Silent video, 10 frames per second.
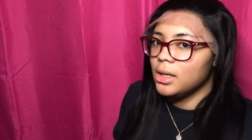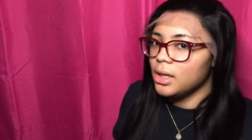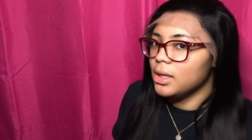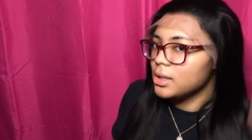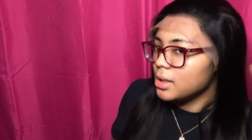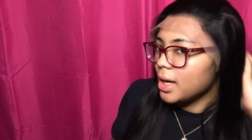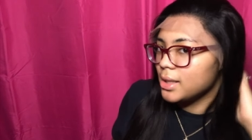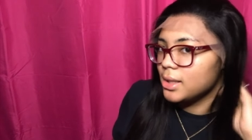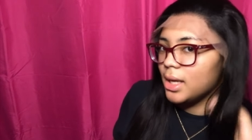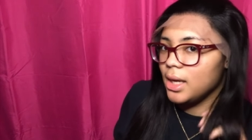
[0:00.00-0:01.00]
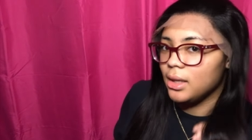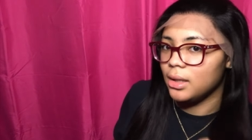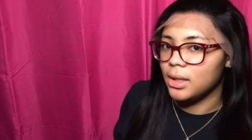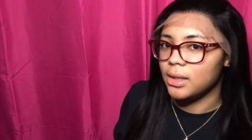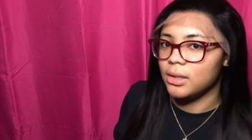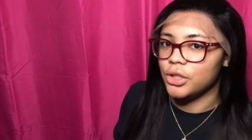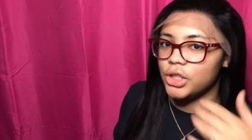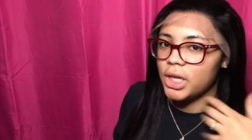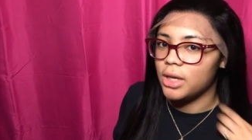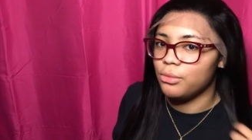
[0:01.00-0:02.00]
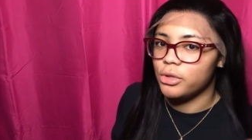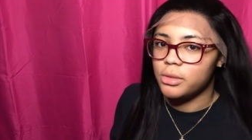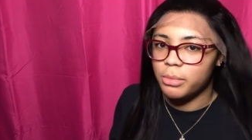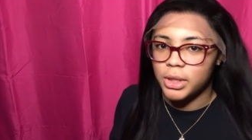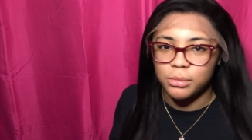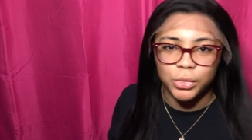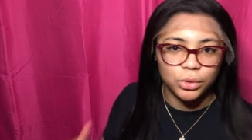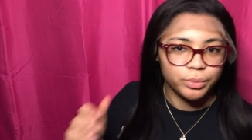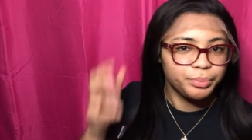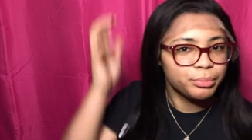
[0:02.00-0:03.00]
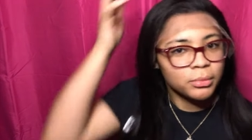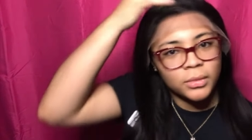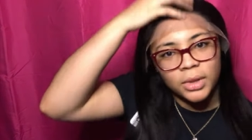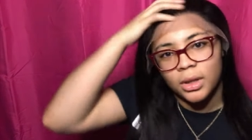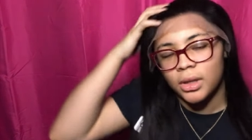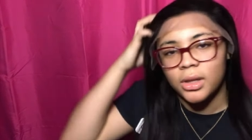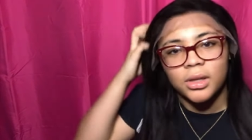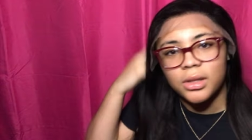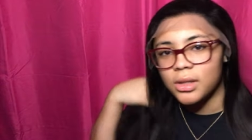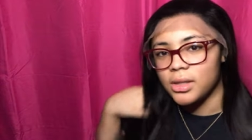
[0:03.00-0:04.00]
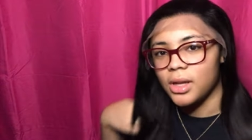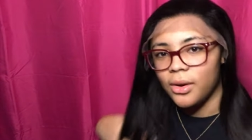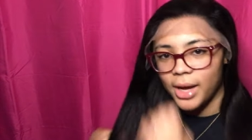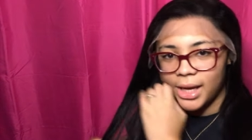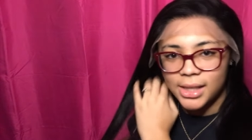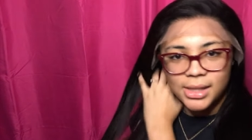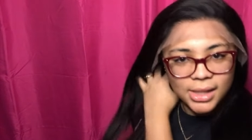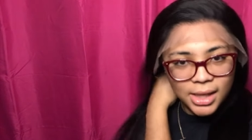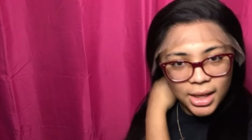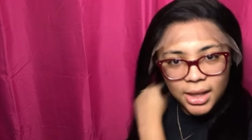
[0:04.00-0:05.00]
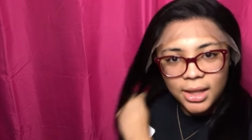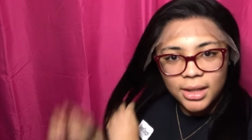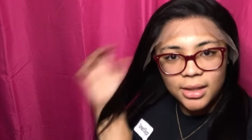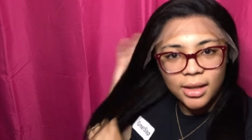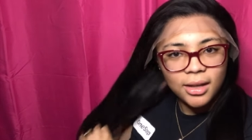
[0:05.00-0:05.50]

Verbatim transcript: And it's not tangling. The shedding was minimal. So out of 10,